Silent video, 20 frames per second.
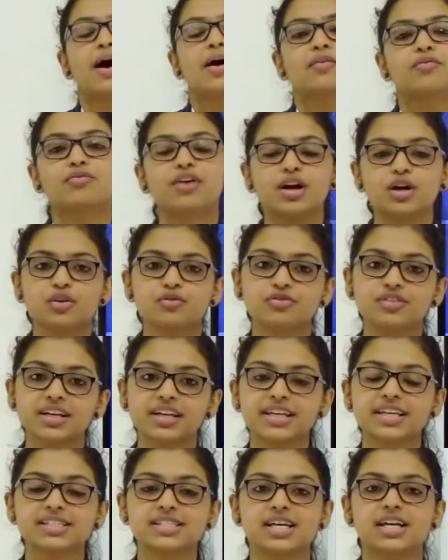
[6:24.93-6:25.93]
One of the
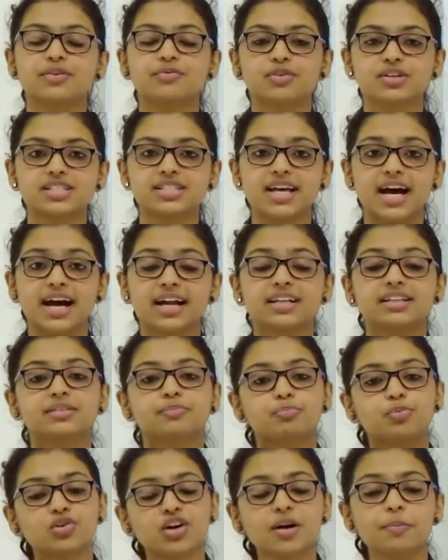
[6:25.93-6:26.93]
reasons was that
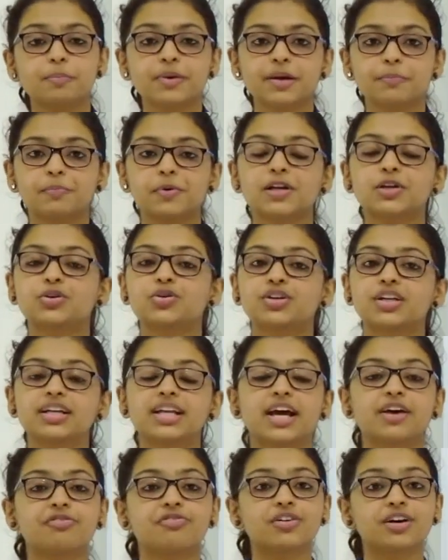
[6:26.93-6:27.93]
poor people couldn't
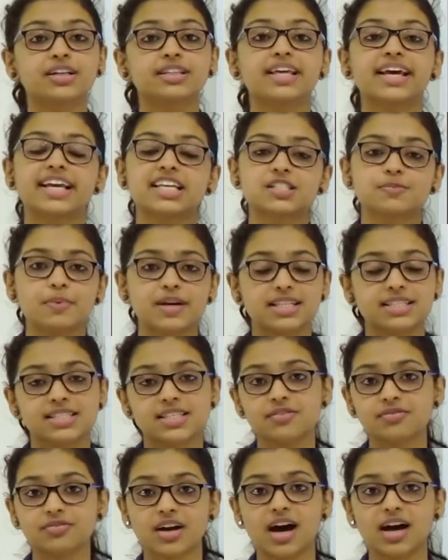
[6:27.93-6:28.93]
afford the
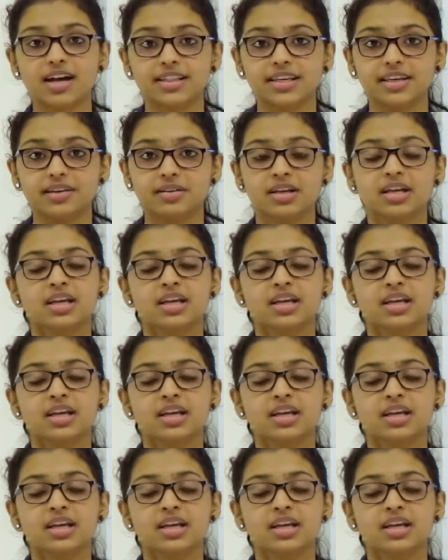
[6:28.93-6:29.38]
expensive khadi.